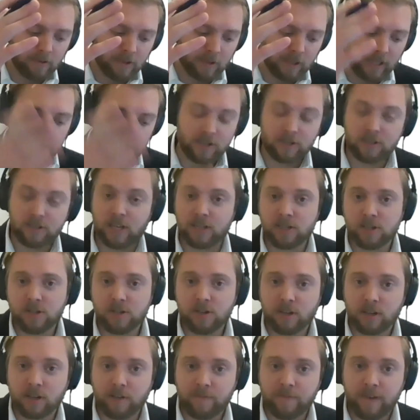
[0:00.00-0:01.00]

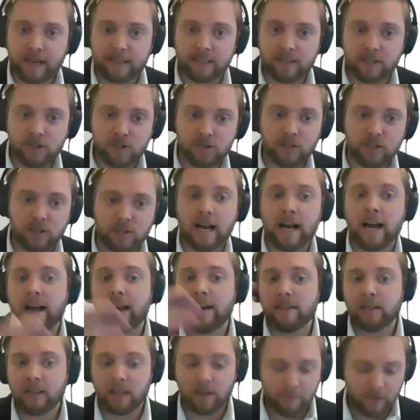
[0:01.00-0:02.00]
legislation took effect in
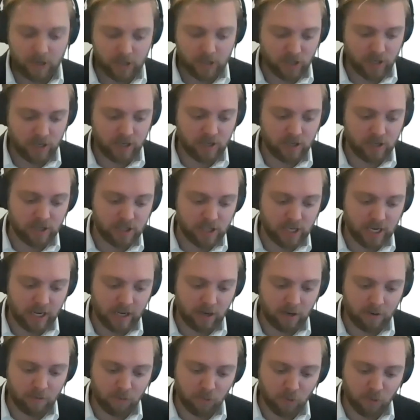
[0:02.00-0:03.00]
July. The commission
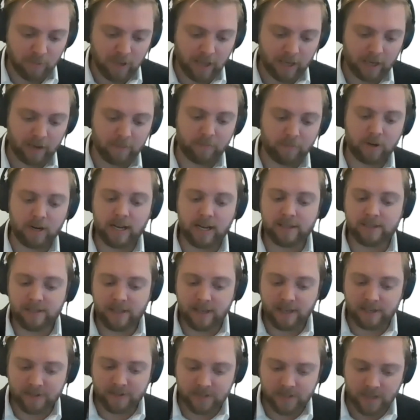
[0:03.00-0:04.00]
initiated a rulemaking
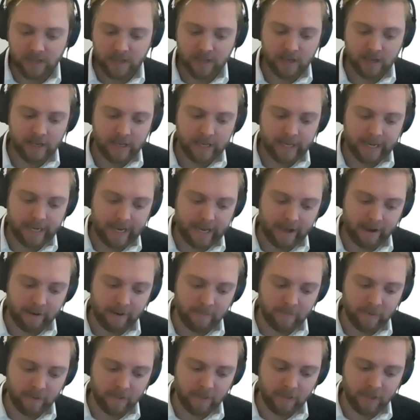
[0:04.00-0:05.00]
process.
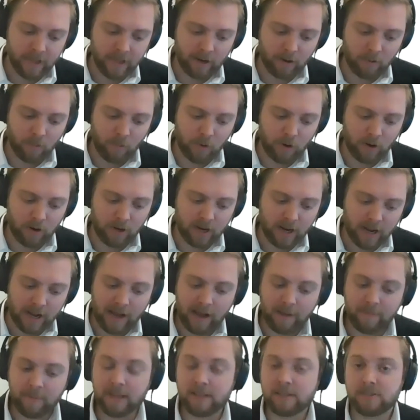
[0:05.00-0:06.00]
There were
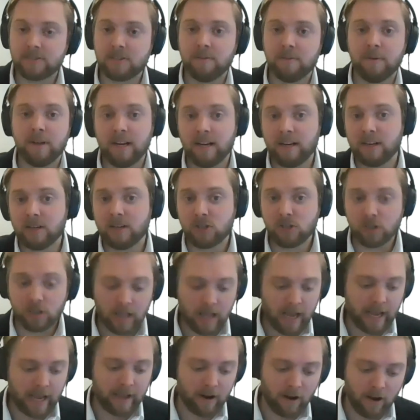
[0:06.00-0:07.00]
comments submitted in
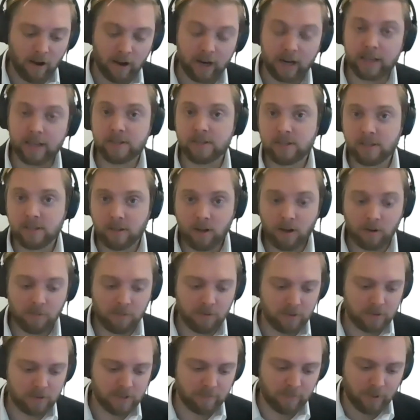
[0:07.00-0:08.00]
July and August,
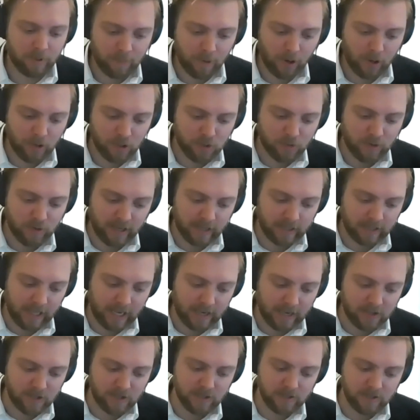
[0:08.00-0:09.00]
along with some proposed
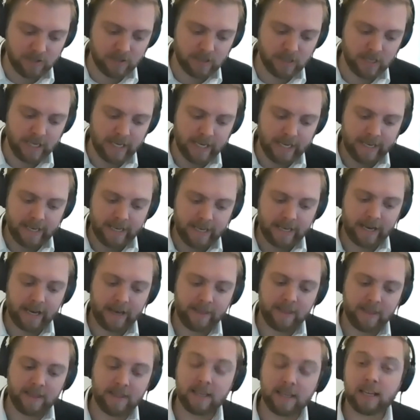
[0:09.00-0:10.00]
regulations.
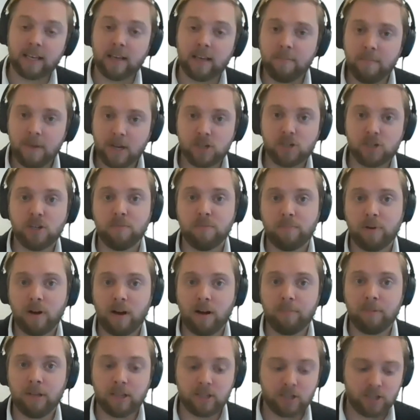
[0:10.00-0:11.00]
Then the commission
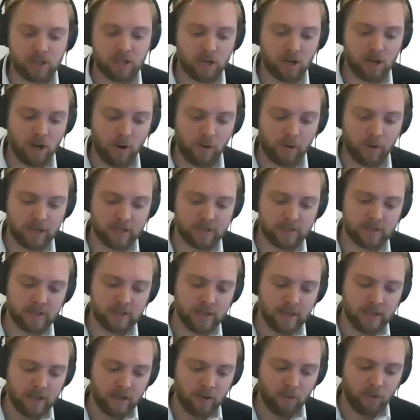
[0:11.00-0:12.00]
published a
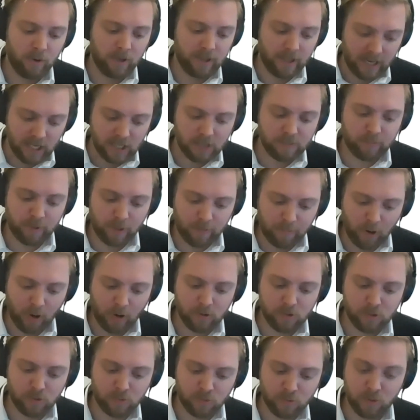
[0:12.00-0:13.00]
notice with its
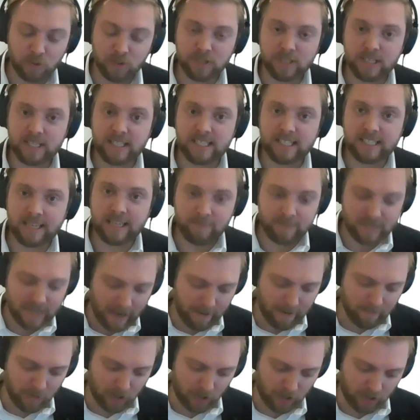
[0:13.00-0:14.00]
proposed rules in
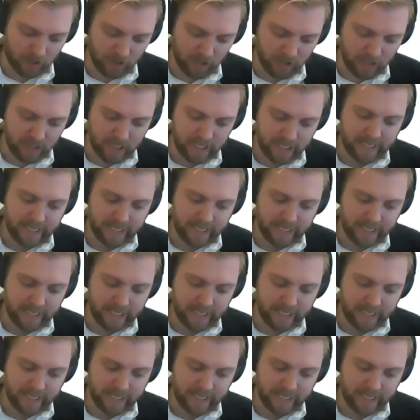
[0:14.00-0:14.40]
September,